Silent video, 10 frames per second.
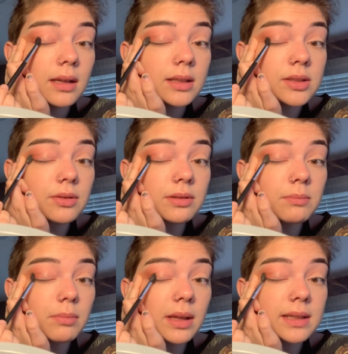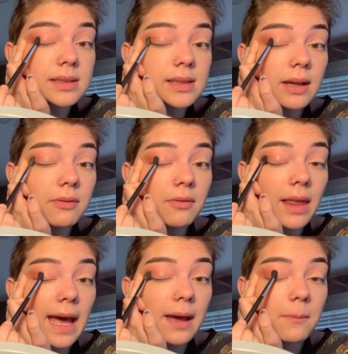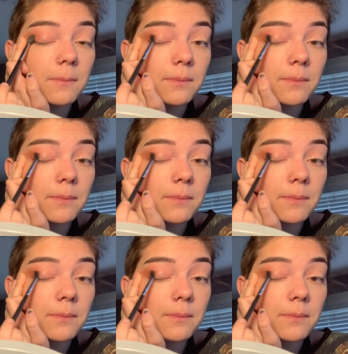and so it blends like flat,